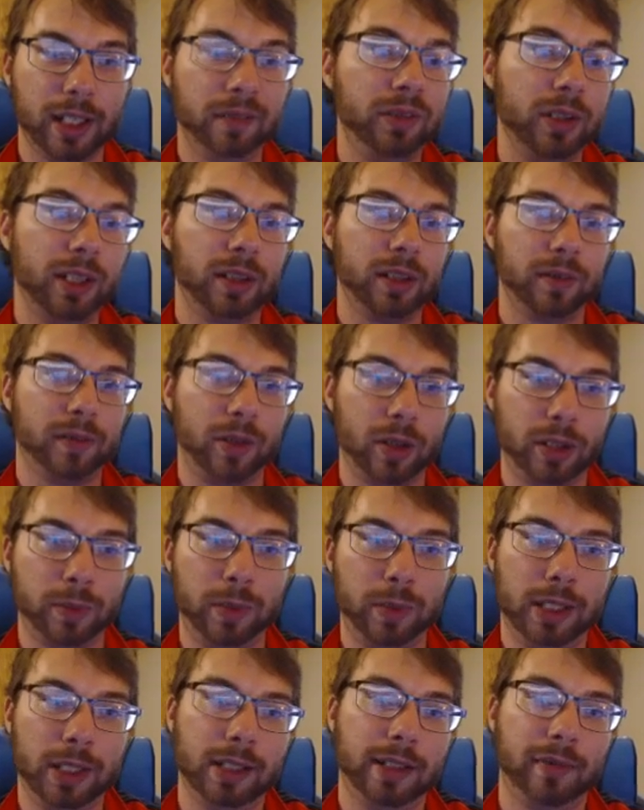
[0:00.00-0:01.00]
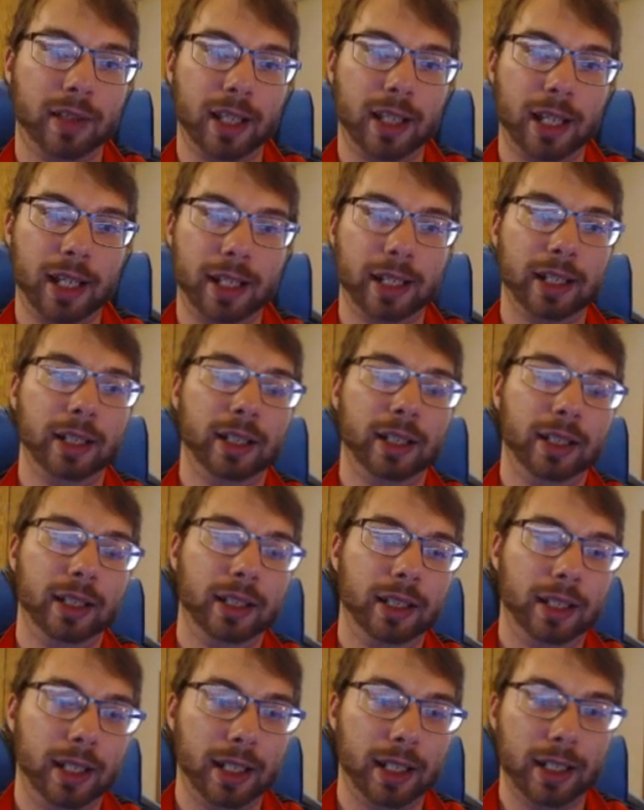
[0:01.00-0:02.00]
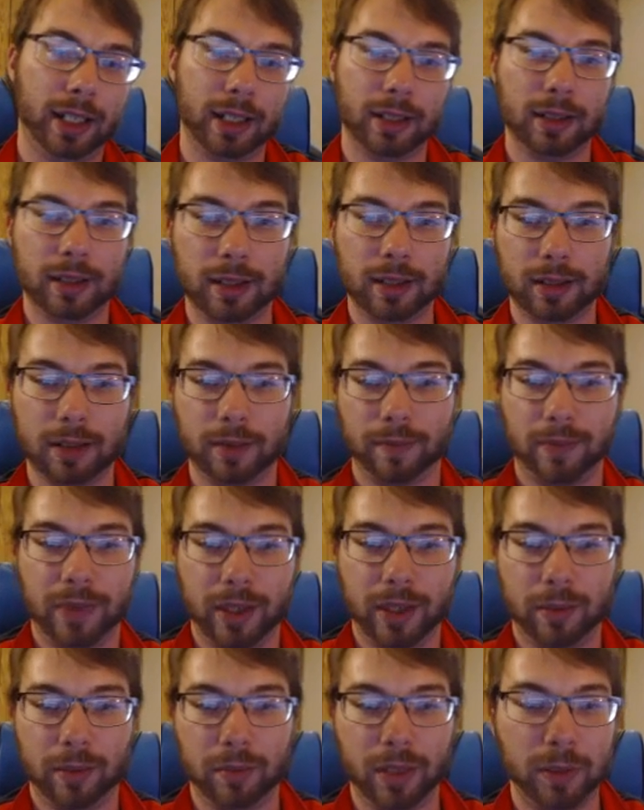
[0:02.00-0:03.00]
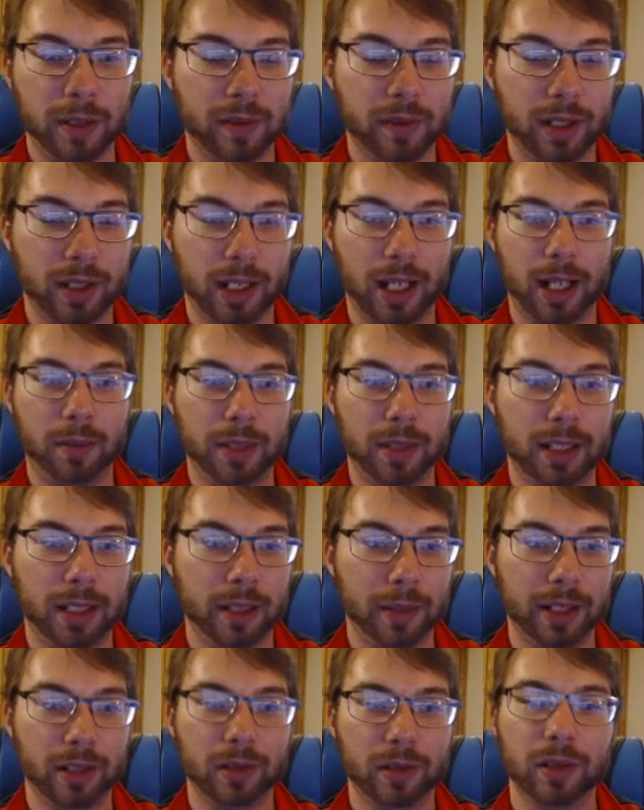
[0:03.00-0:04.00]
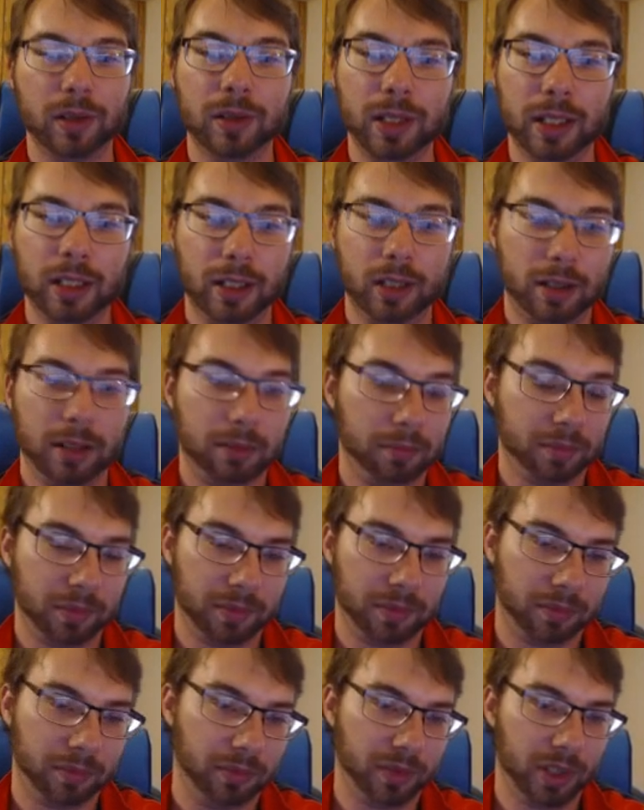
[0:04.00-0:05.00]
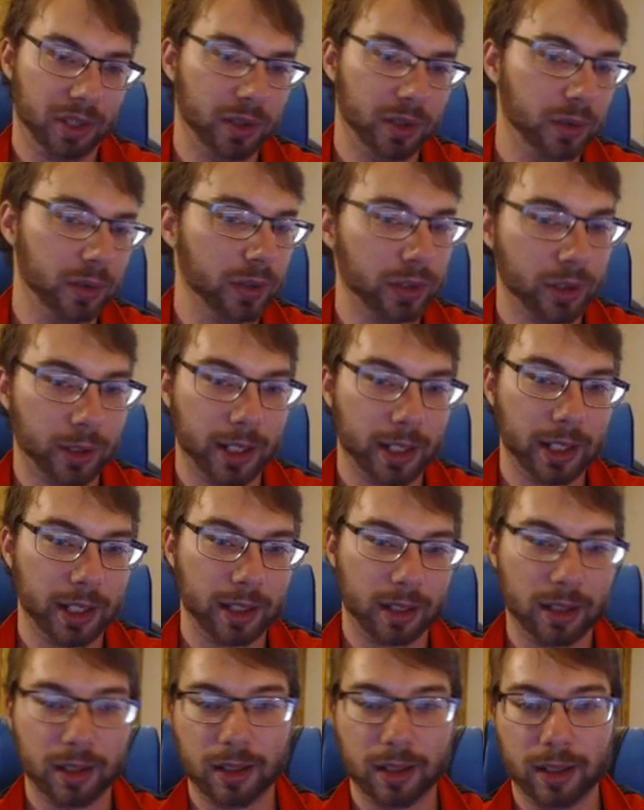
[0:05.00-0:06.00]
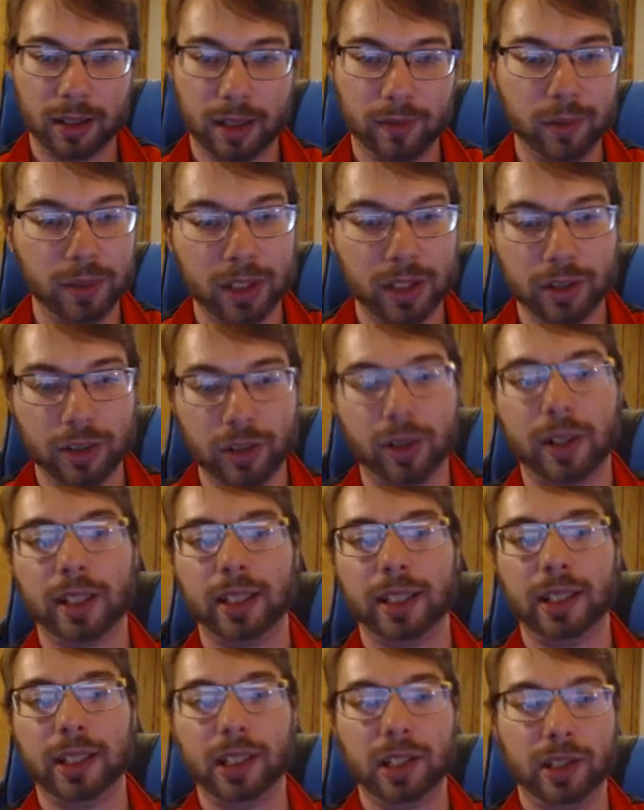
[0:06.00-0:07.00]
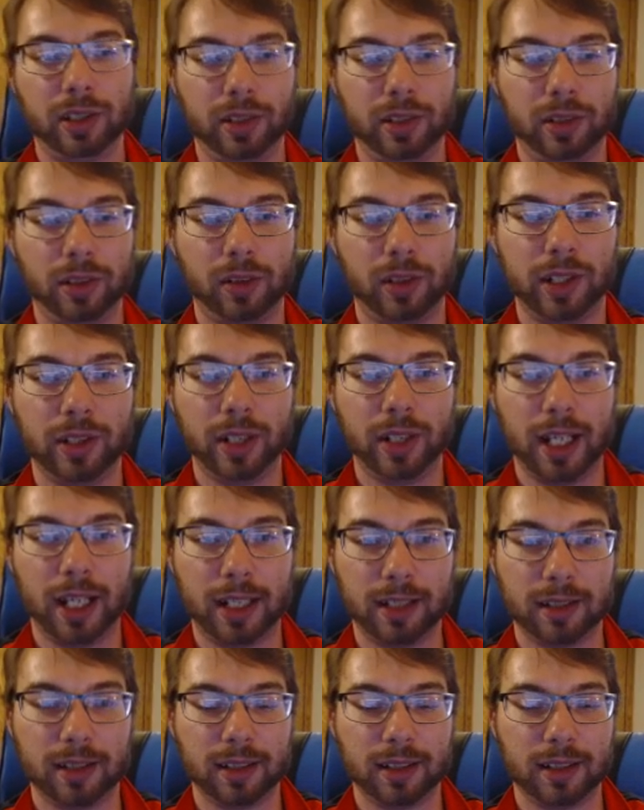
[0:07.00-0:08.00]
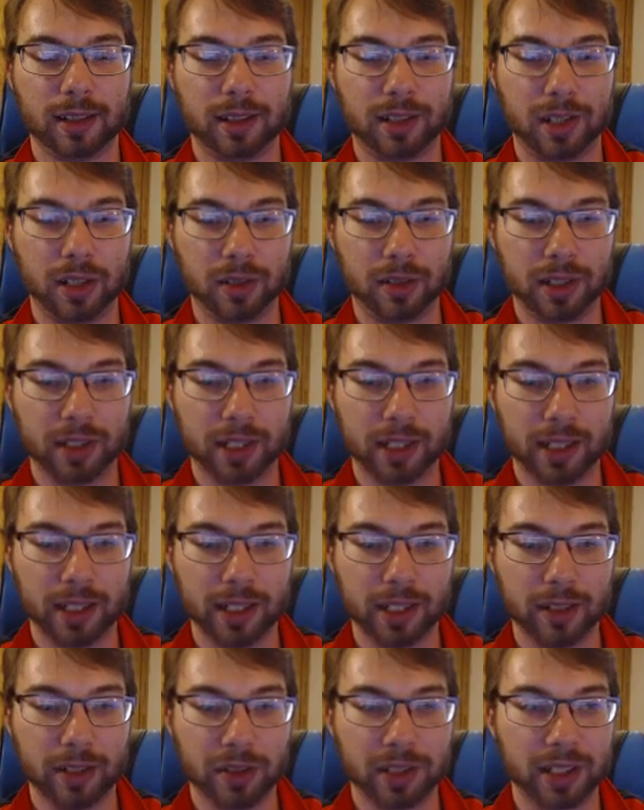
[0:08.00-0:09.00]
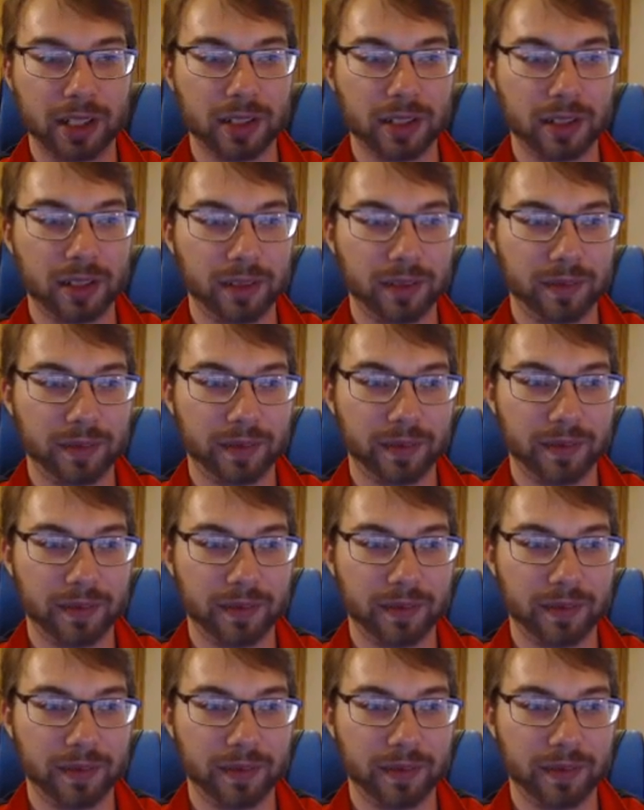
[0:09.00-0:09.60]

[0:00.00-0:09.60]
If you did, of course, please leave a like and maybe even a comment. Let me know. Do you enjoy have you been enjoying these? Or are you kind of salty at Neo still?